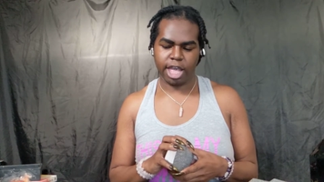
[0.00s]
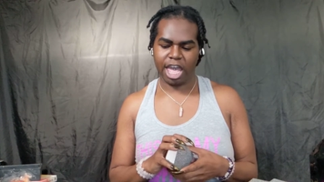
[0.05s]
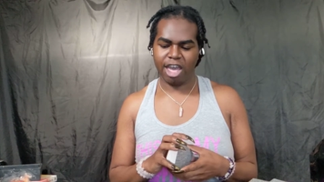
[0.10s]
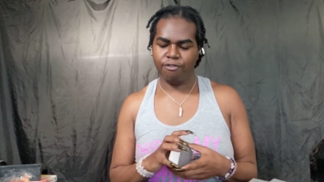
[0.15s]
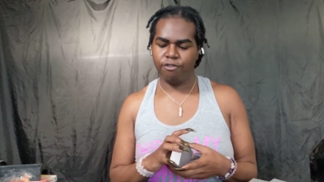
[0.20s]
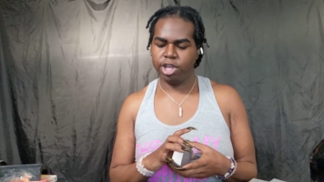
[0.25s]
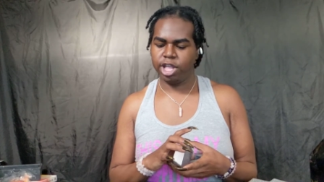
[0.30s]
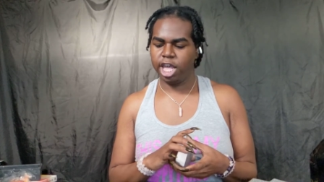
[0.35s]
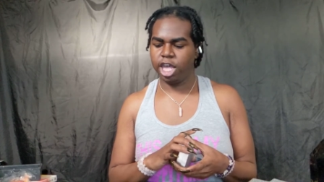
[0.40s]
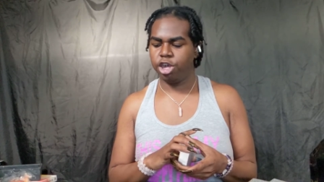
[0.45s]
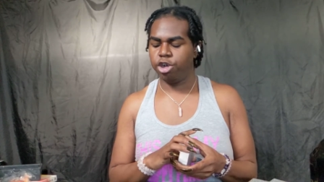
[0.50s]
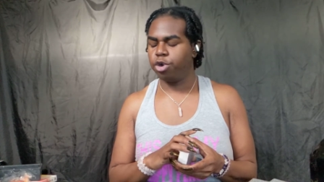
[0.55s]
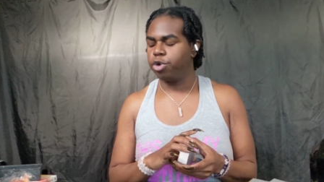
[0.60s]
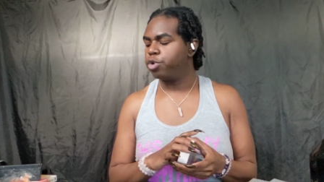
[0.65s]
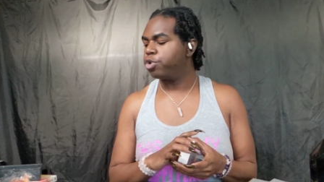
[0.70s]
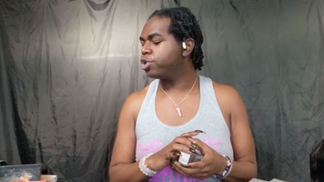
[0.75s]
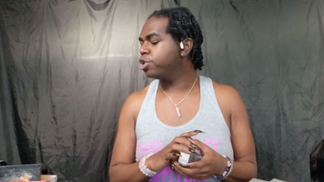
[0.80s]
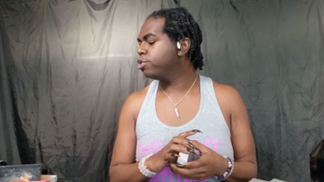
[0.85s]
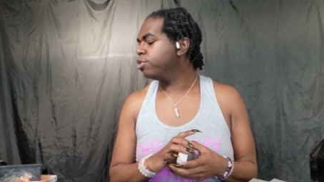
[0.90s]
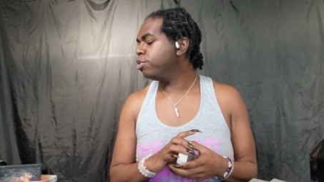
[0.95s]
Every day you
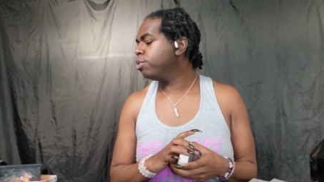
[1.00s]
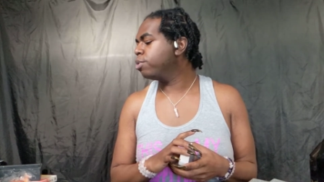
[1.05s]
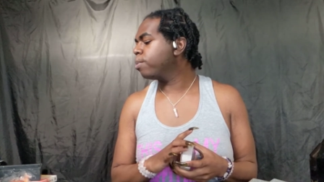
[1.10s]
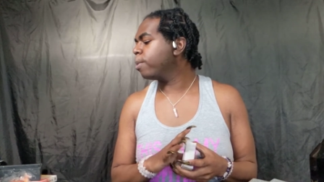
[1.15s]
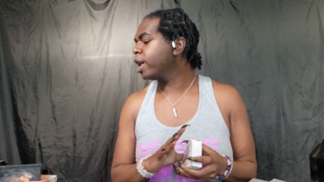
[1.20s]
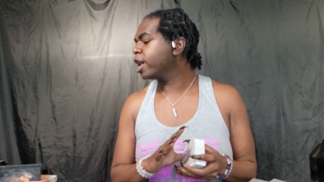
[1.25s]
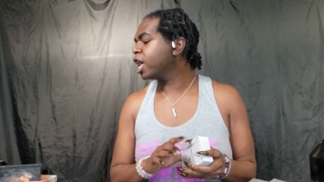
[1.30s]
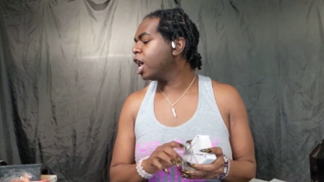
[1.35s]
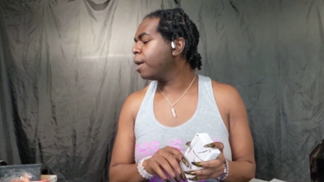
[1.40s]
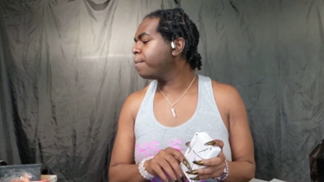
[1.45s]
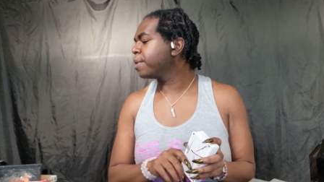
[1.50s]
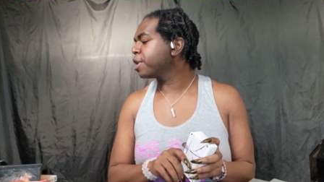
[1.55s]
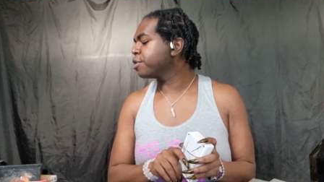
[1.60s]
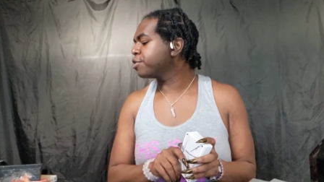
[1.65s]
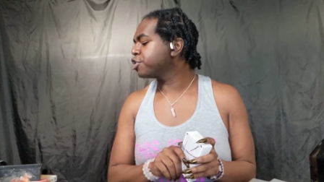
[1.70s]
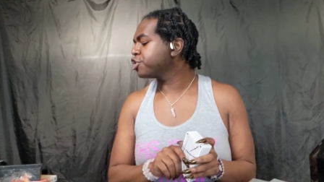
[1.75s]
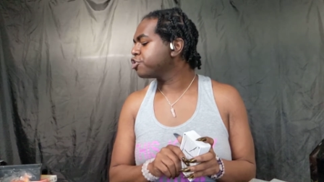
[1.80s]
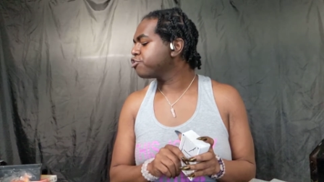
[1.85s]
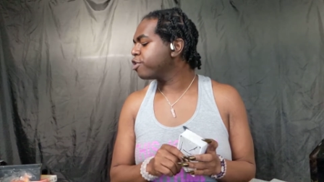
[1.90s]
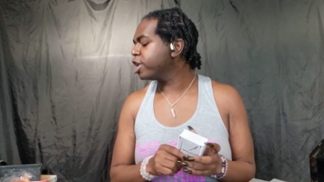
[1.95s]
go, you wake up and
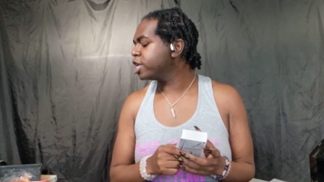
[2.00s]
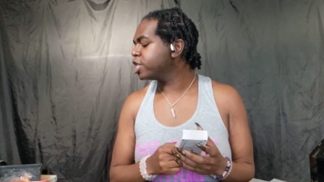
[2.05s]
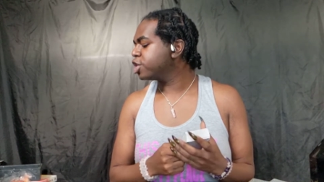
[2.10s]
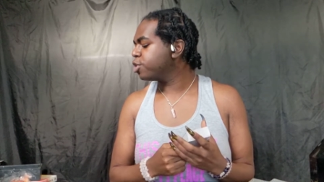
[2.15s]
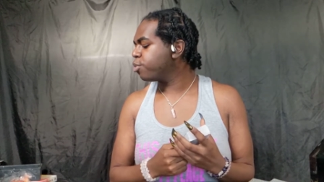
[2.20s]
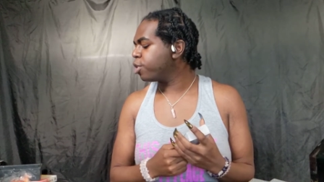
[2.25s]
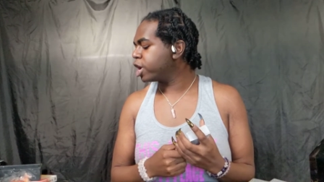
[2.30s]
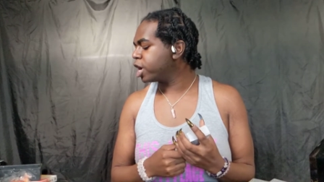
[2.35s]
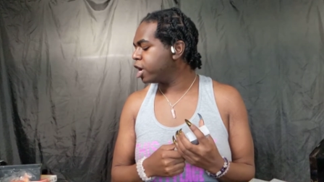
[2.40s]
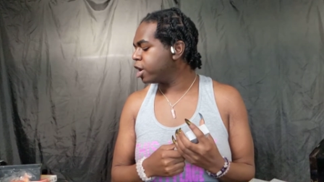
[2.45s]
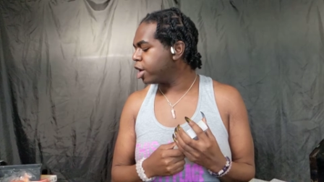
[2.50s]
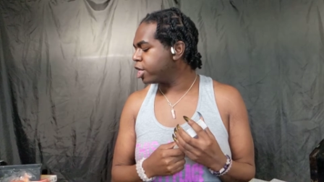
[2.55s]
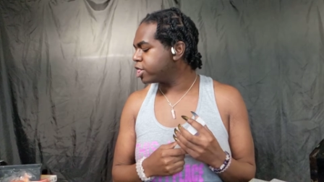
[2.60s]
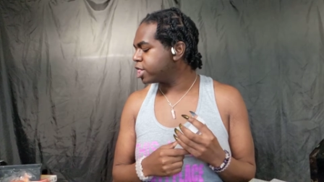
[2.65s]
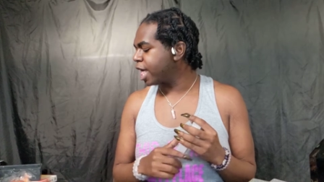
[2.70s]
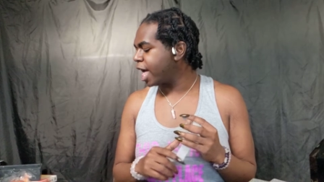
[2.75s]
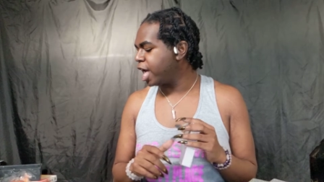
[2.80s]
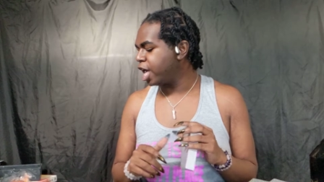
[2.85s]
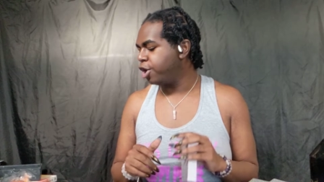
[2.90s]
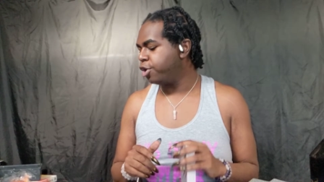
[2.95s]
go straight to working on that.